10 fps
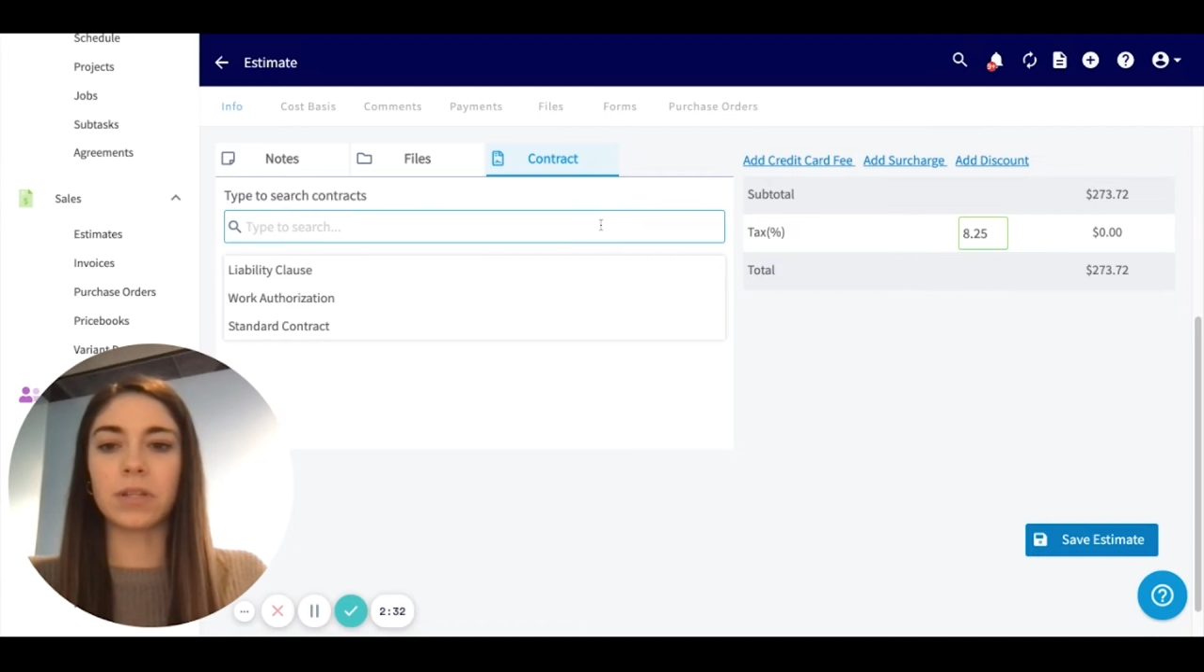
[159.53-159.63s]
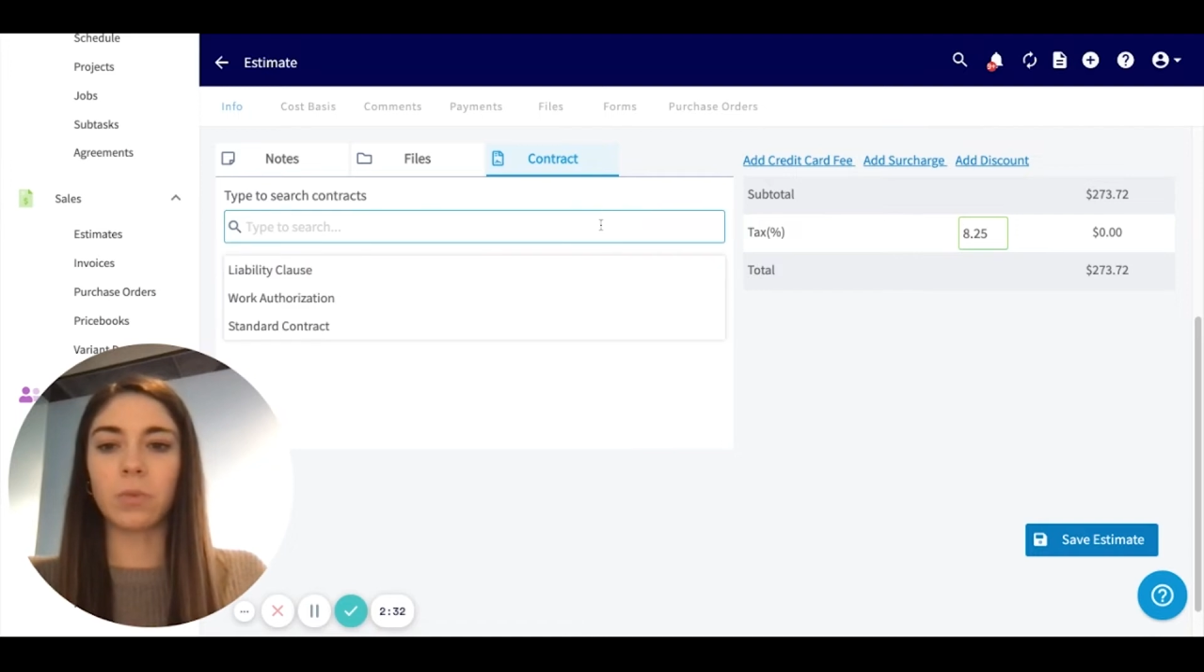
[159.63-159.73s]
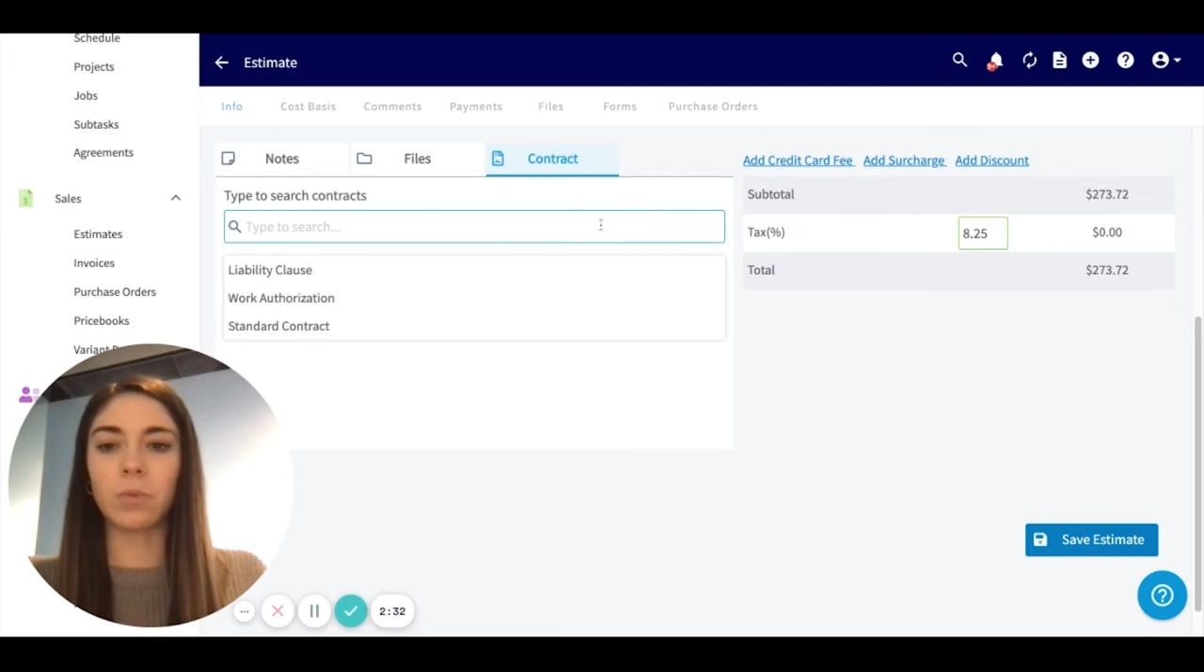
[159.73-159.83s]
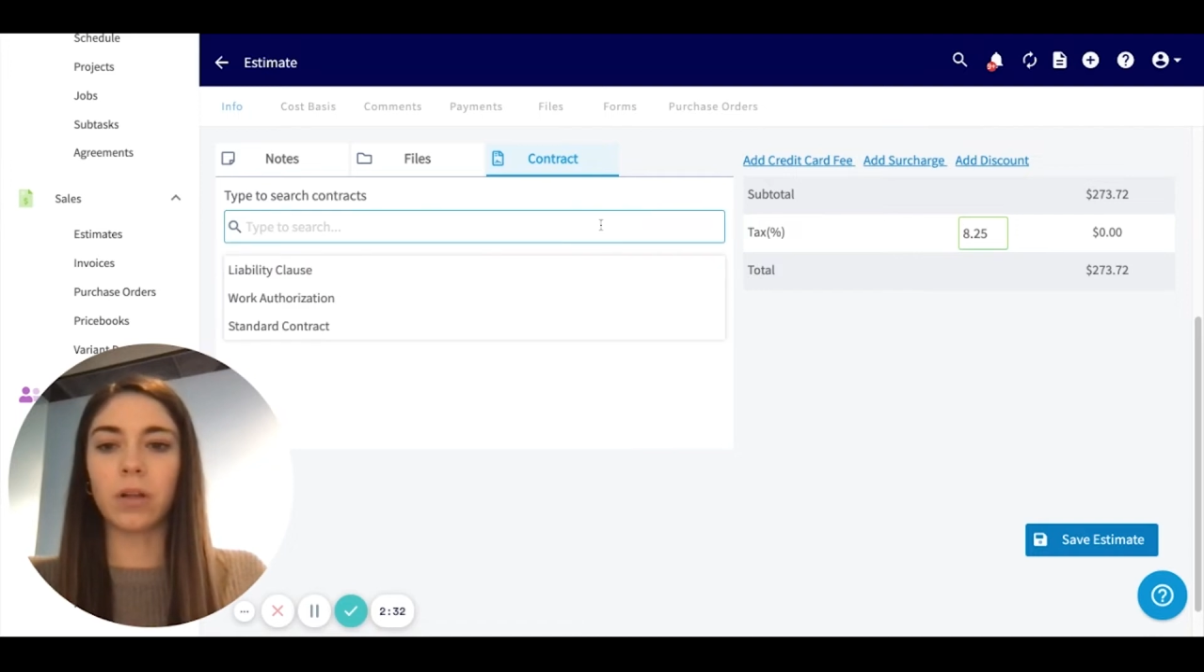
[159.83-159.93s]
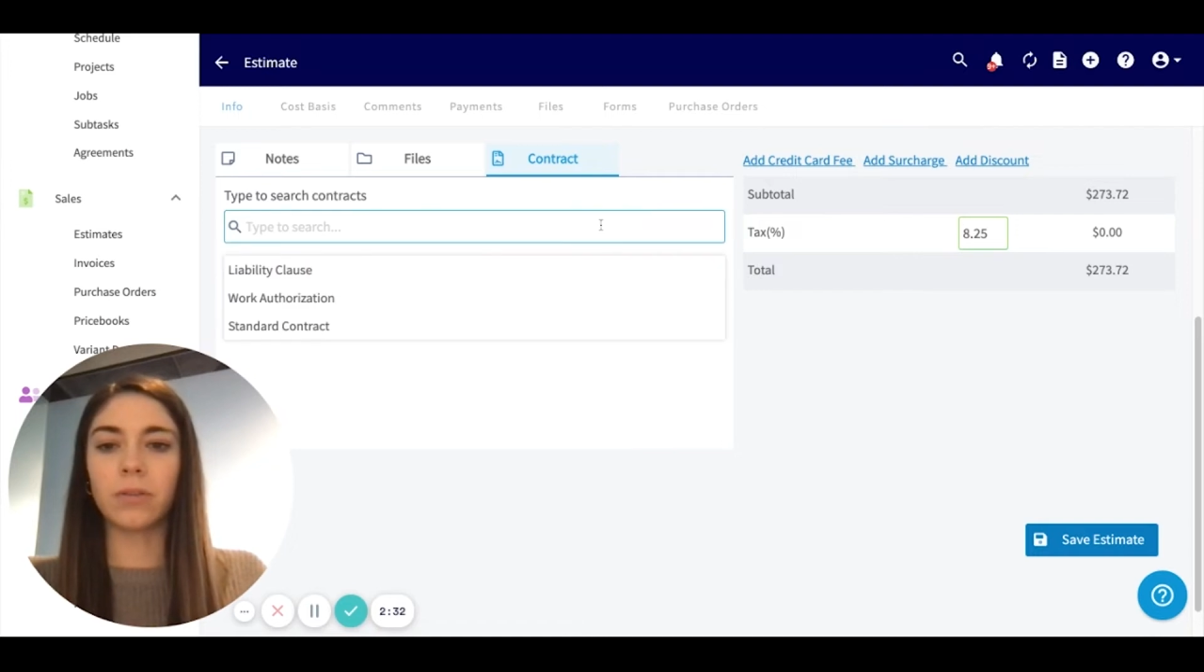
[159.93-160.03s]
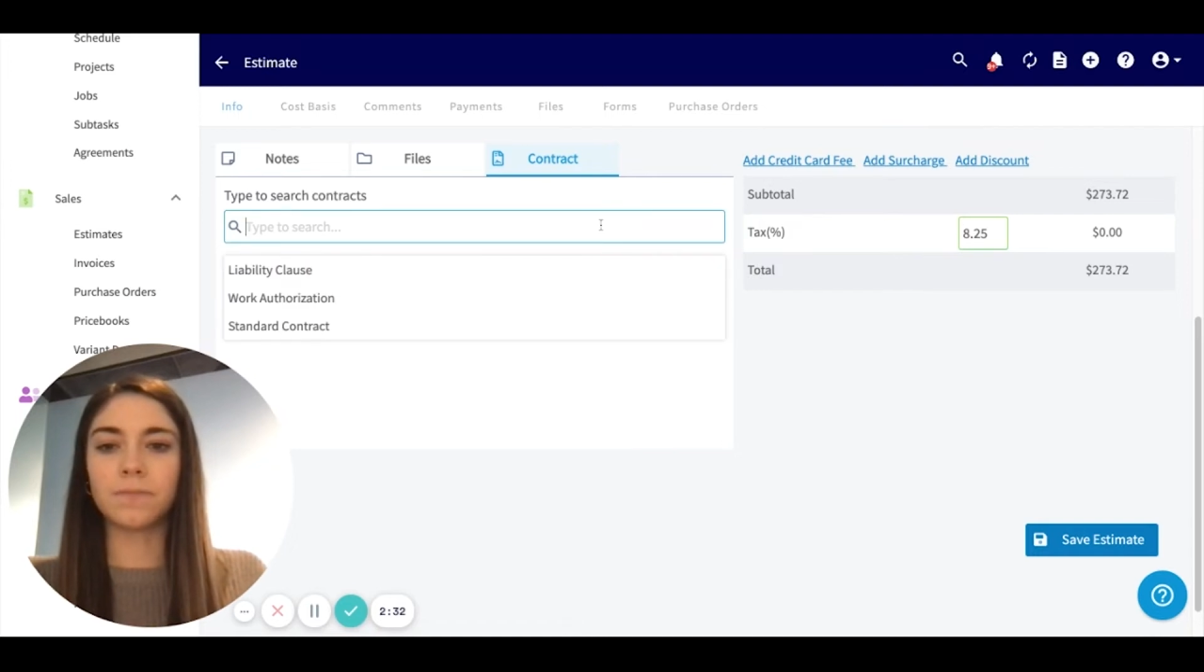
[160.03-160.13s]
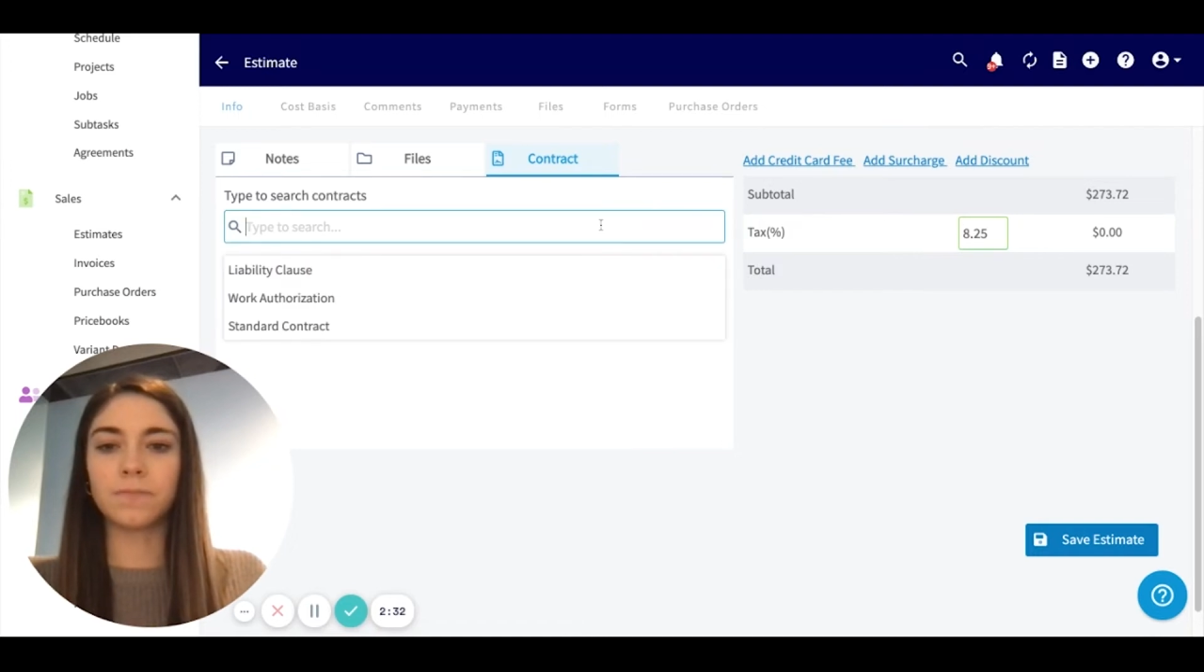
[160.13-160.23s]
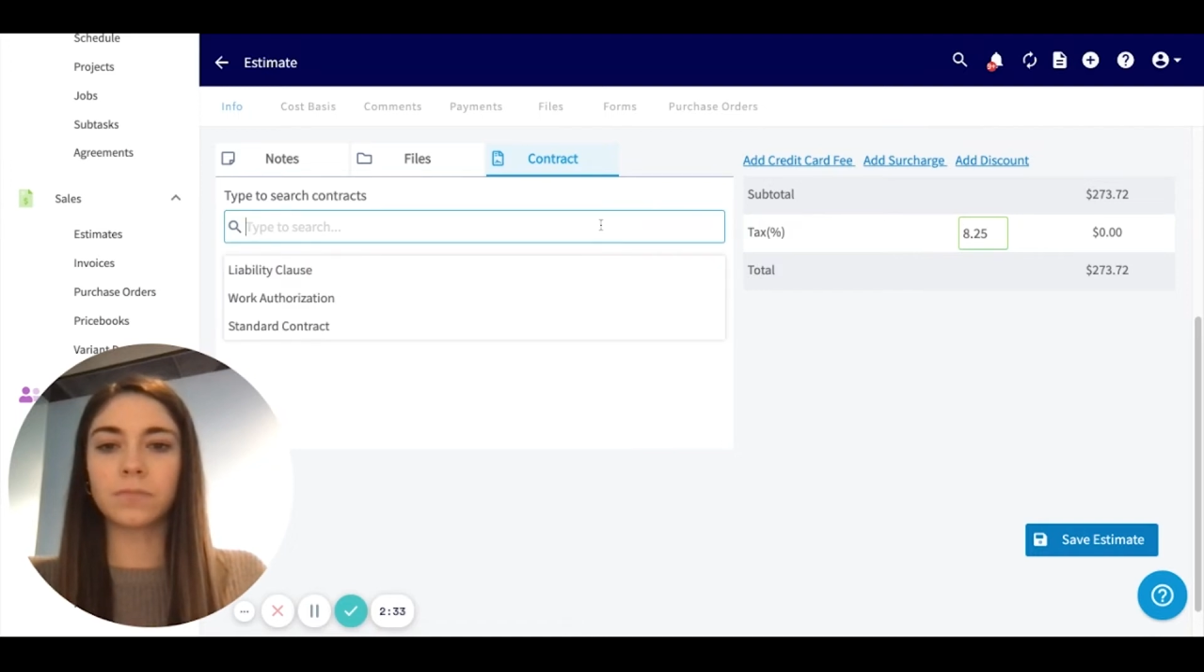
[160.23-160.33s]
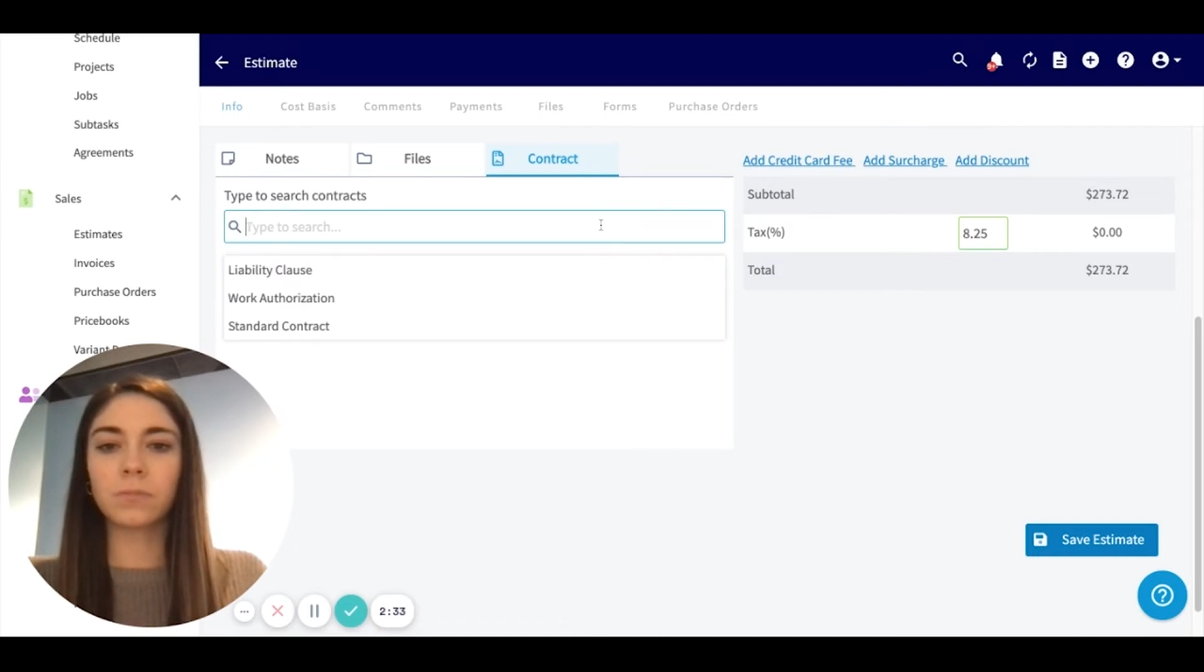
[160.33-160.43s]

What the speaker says: as well.